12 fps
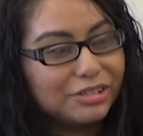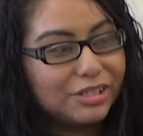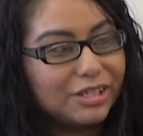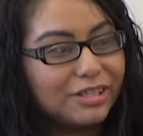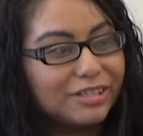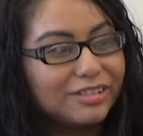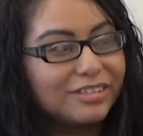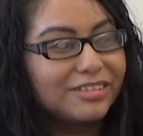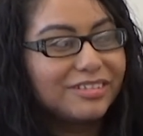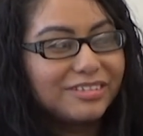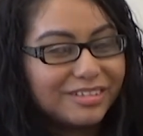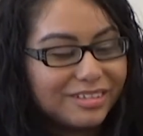then
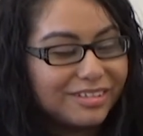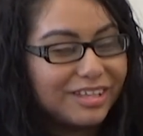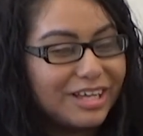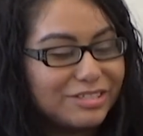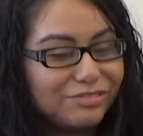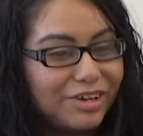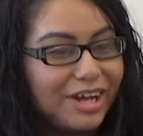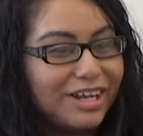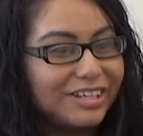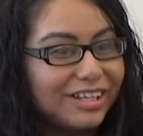that's fine.